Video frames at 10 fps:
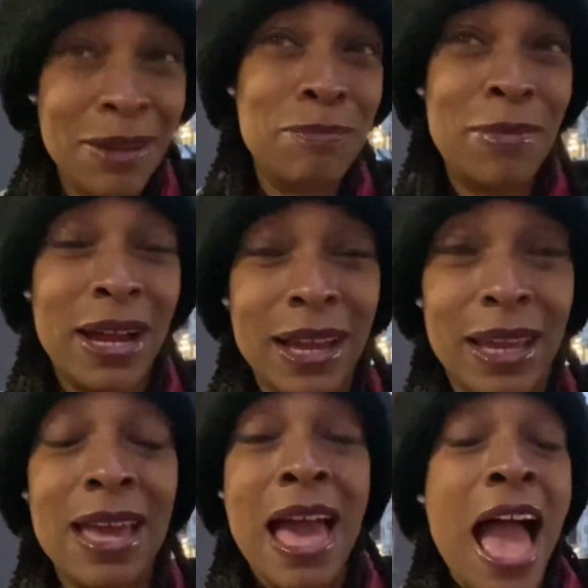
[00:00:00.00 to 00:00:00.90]

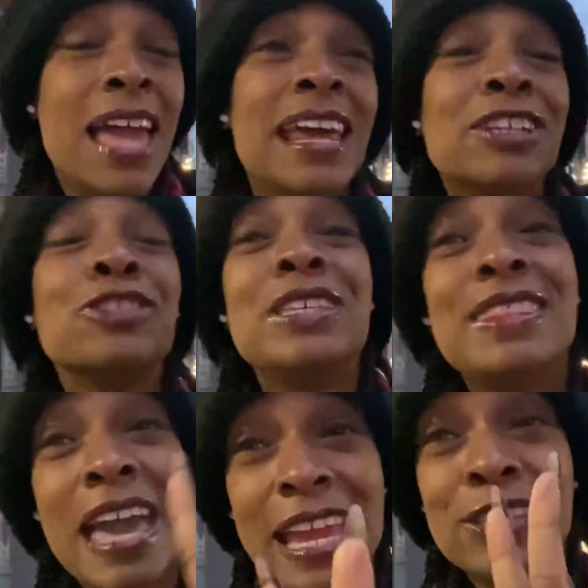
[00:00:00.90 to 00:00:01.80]
actually
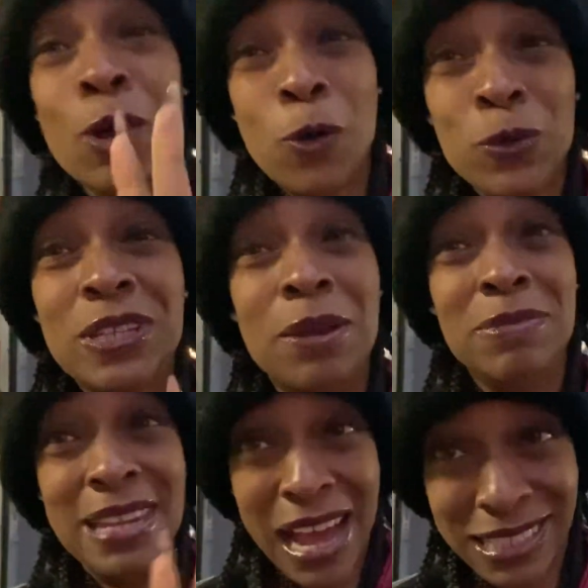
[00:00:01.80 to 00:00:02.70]
they told
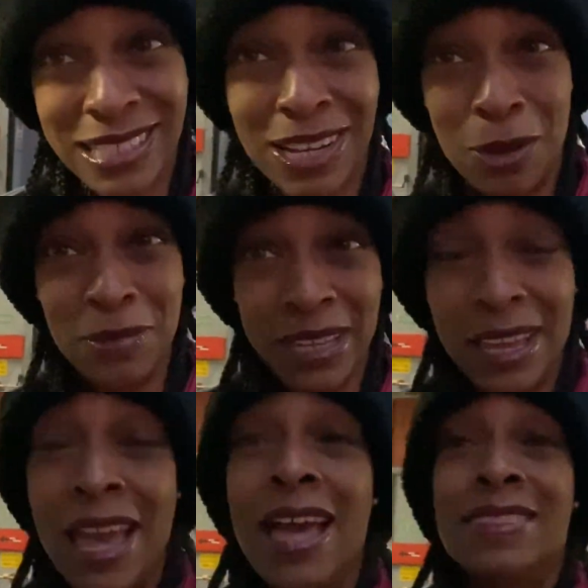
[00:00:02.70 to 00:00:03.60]
him not to tell me.
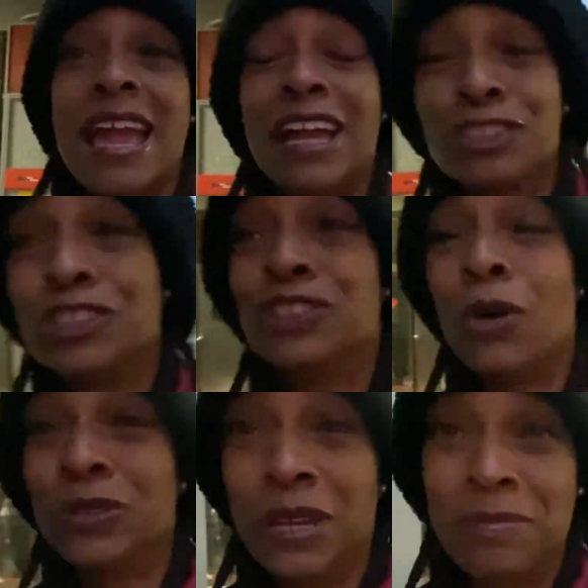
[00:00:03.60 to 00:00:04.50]
They actually
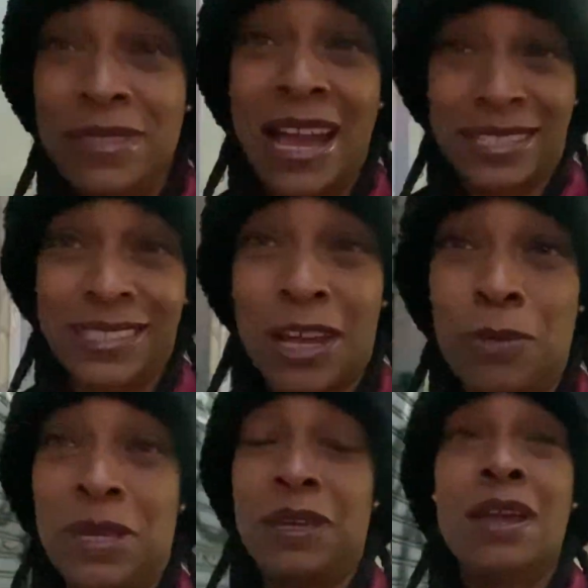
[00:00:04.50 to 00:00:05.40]
told him not to tell
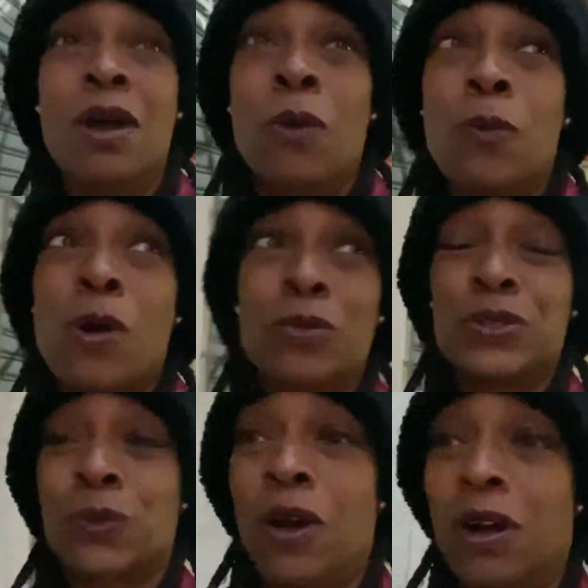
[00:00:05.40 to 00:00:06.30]
me what
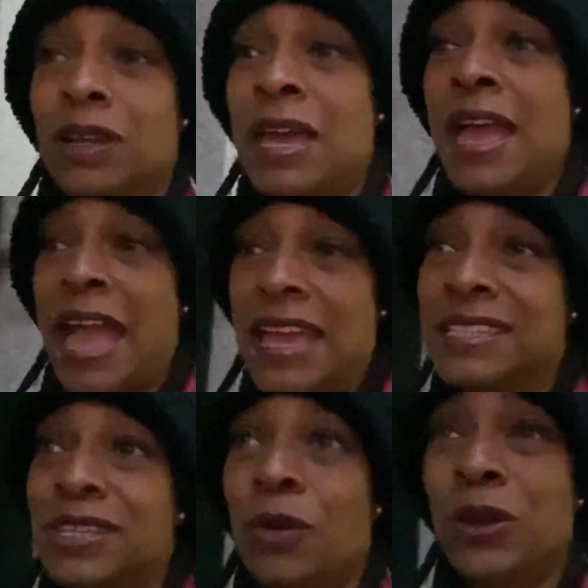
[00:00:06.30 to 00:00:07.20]
was wrong. And
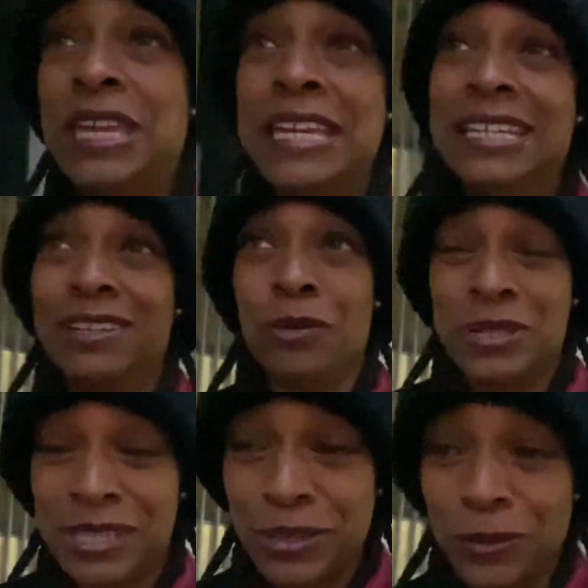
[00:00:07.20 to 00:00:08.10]
so he didn't know what
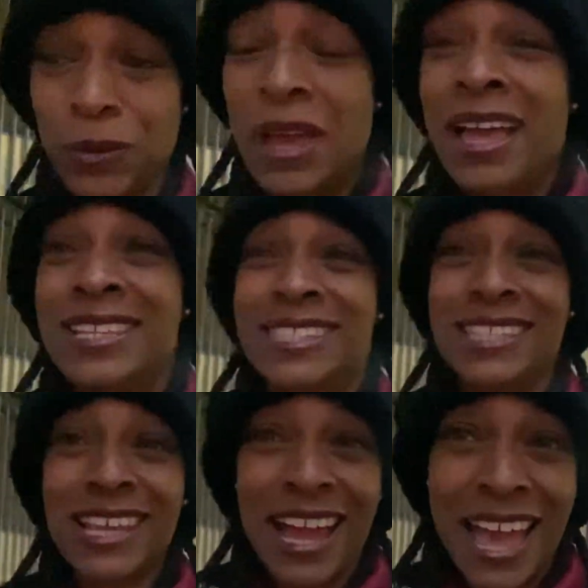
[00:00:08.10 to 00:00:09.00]
to do
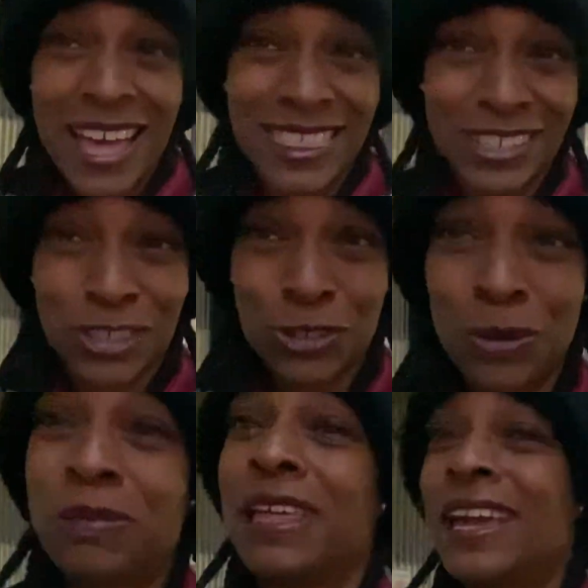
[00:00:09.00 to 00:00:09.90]
since I had this
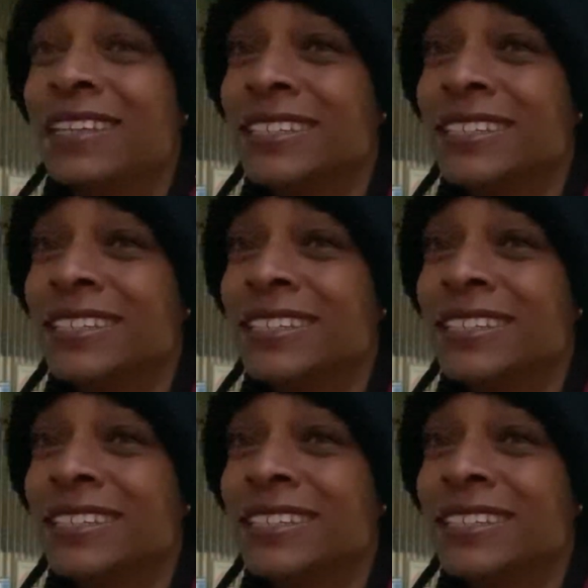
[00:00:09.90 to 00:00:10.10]
trip planned,